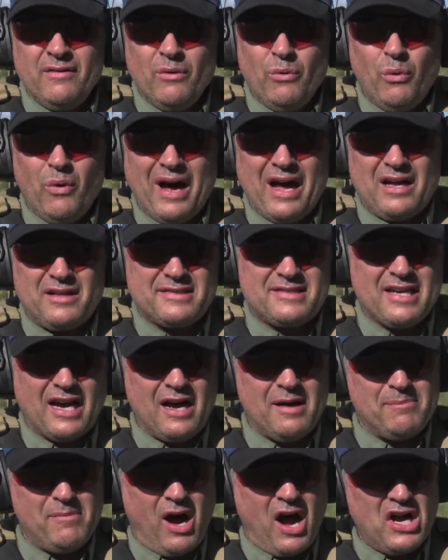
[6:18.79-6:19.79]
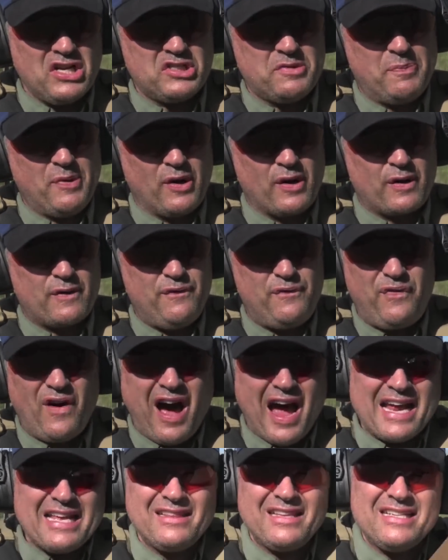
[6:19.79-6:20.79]
Well done, Mossberg.
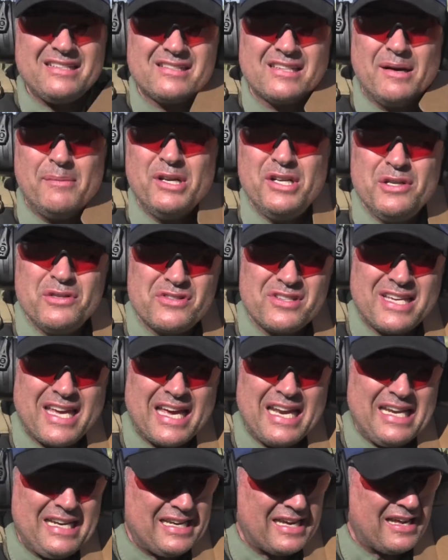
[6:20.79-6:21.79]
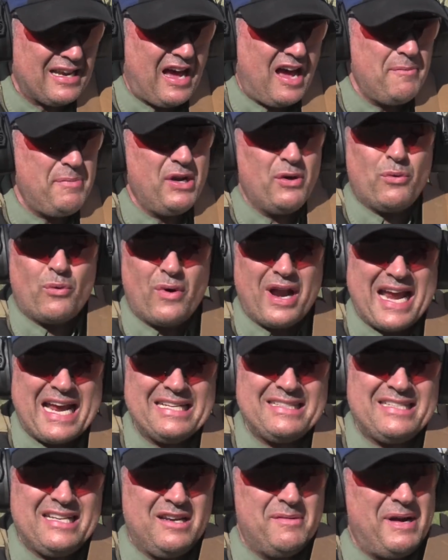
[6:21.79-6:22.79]
Finally, someone who's getting it. I've been
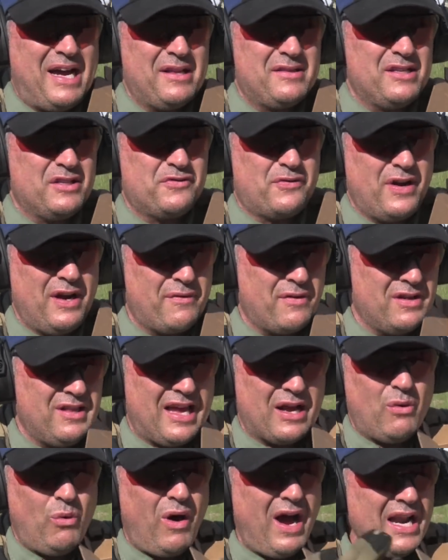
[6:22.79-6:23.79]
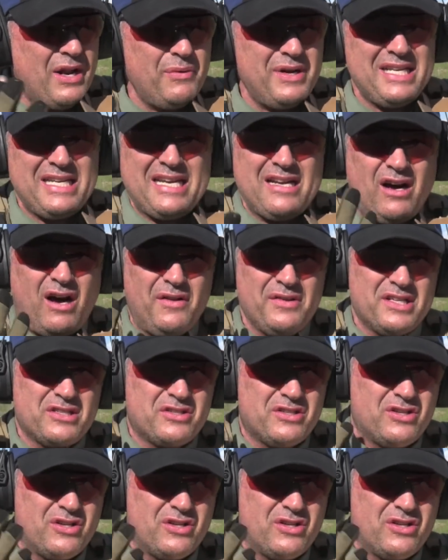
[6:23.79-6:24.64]
ranting about this forever. Like, why do we need all this